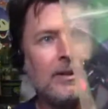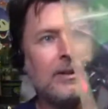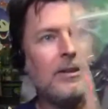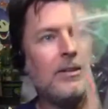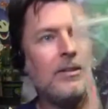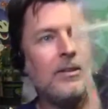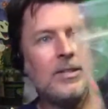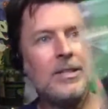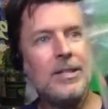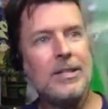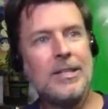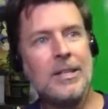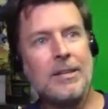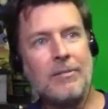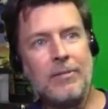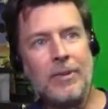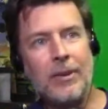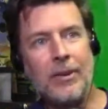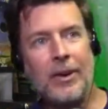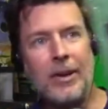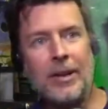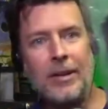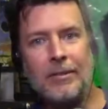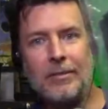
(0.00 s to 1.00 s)
This isn't
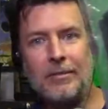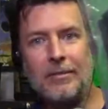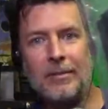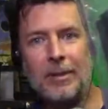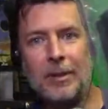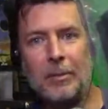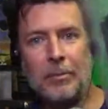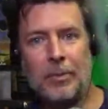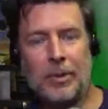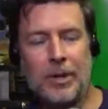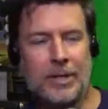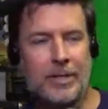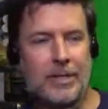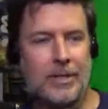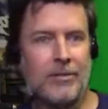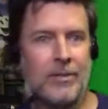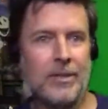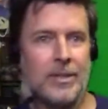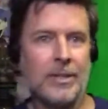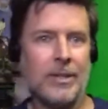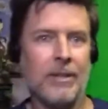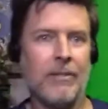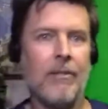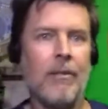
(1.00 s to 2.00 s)
very impressive,
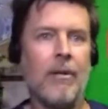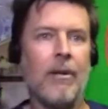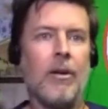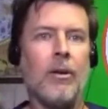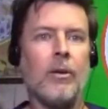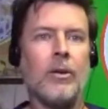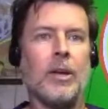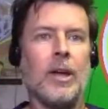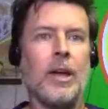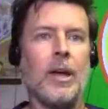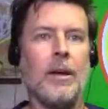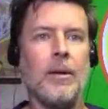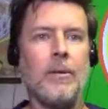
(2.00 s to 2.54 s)
is it? Okay.